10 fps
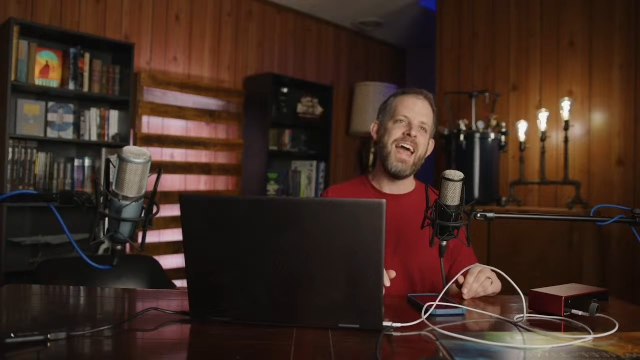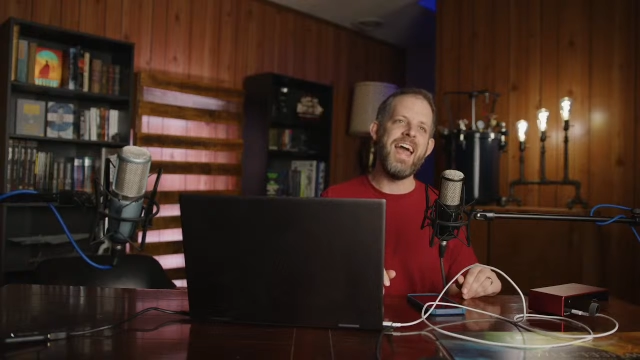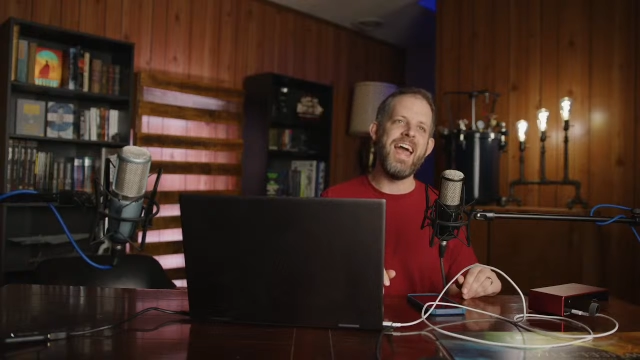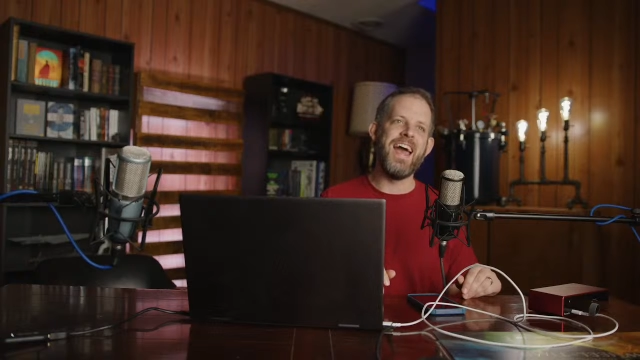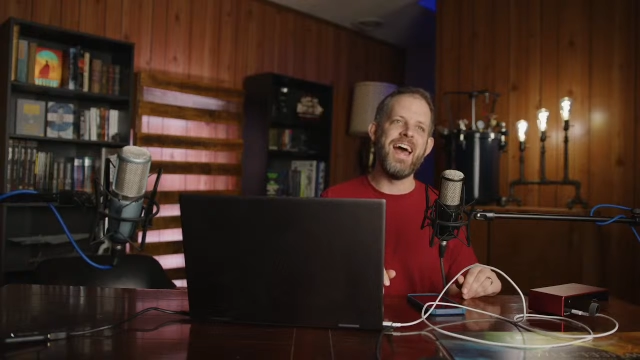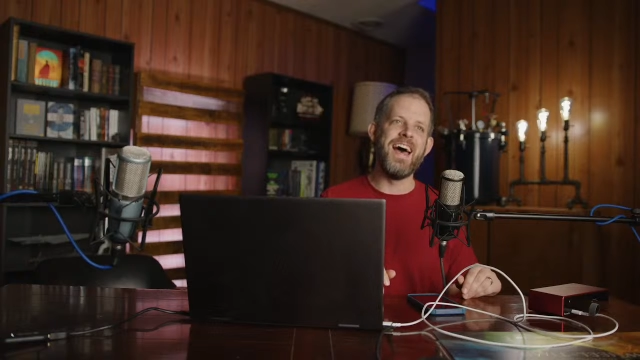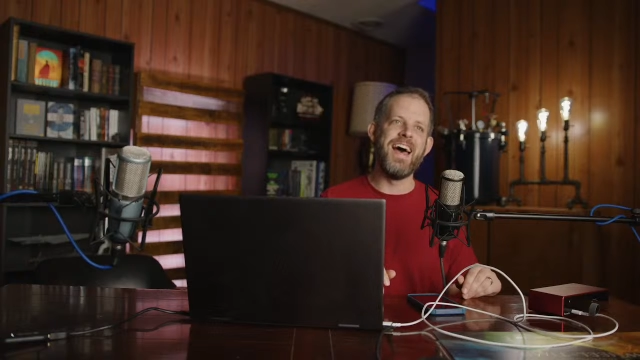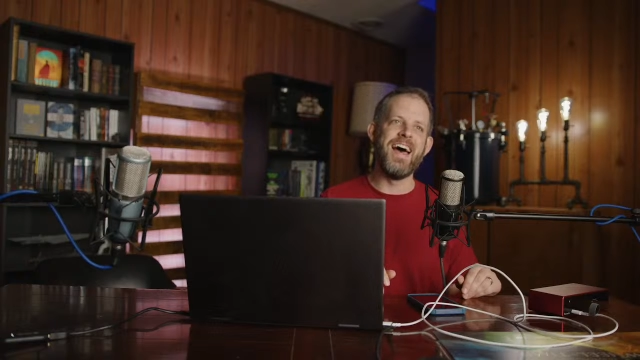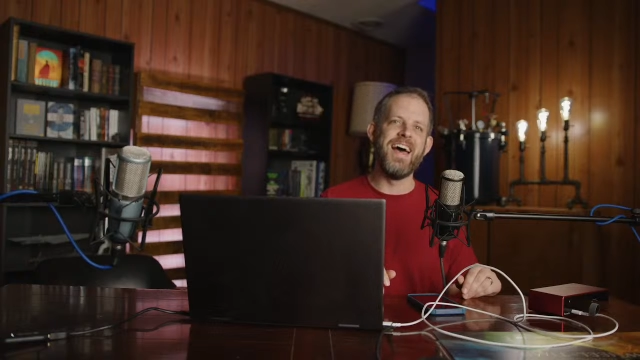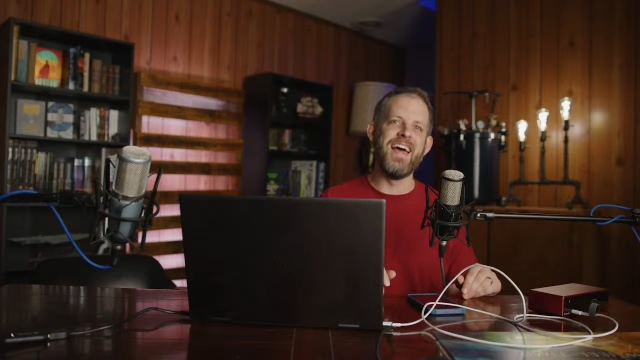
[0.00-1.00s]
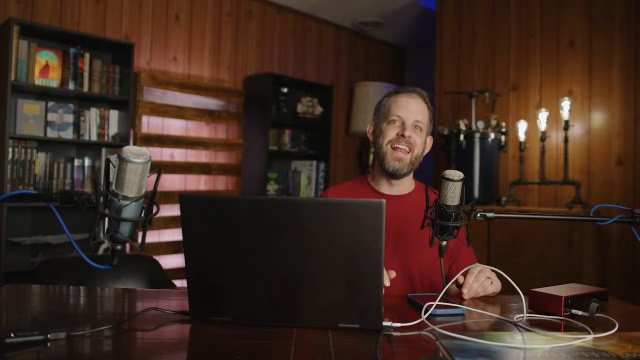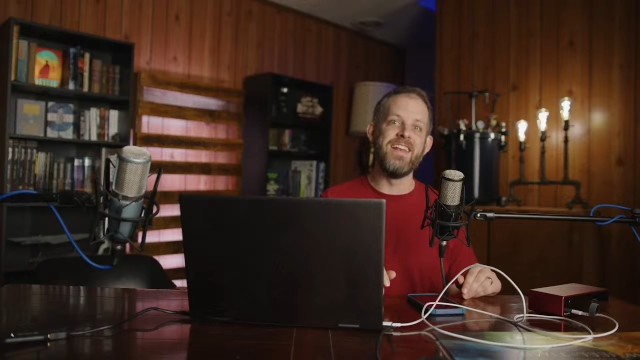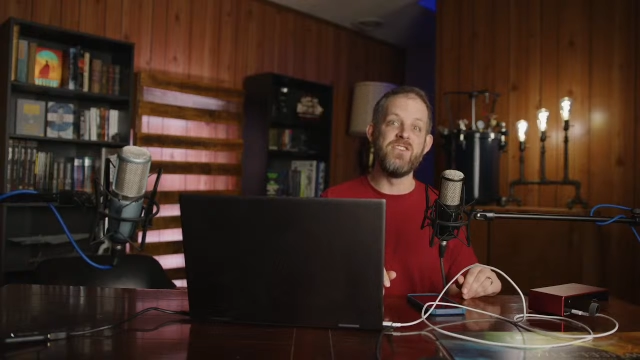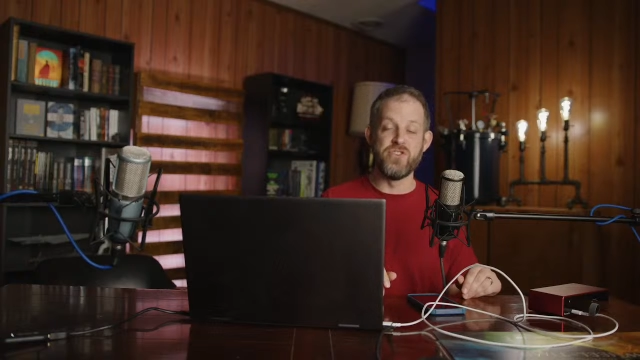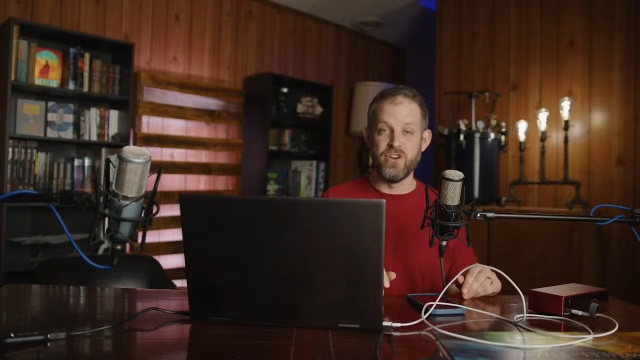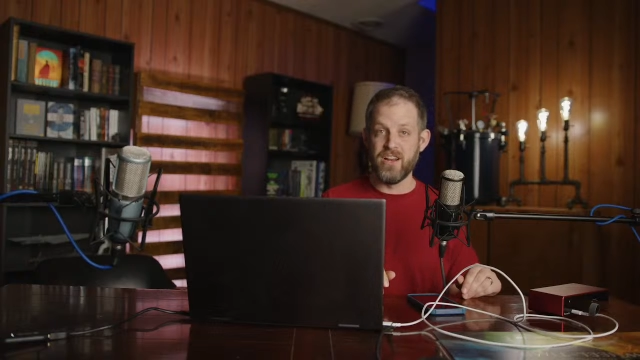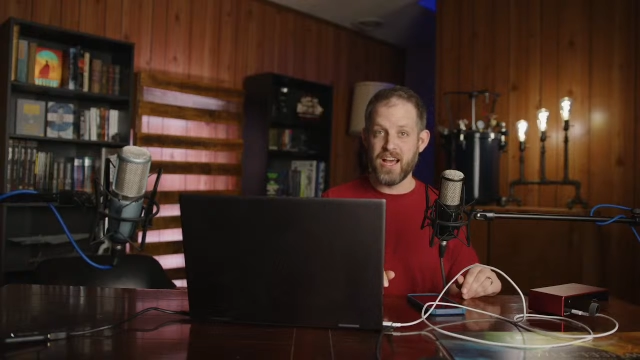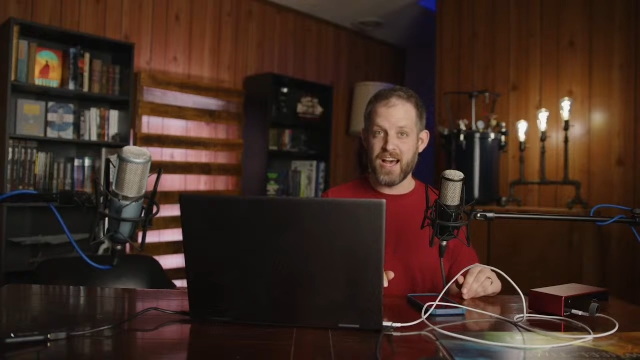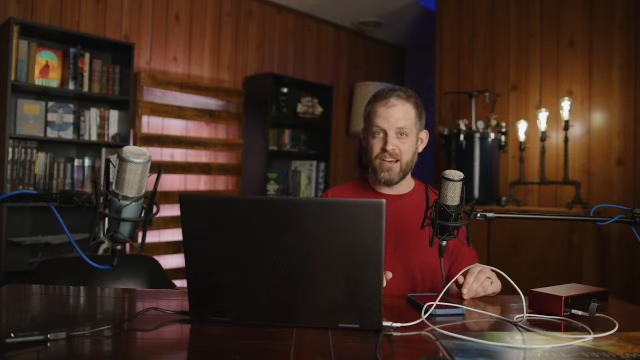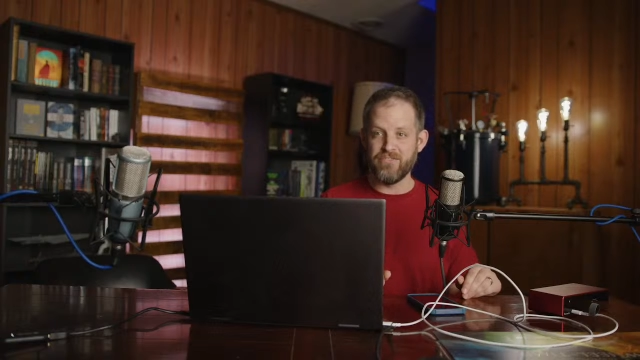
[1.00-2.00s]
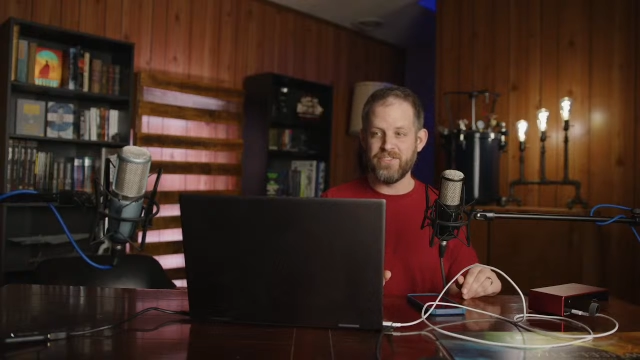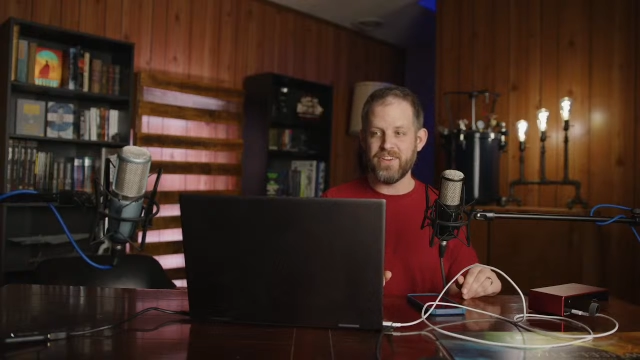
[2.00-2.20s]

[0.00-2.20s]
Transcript: And sure enough,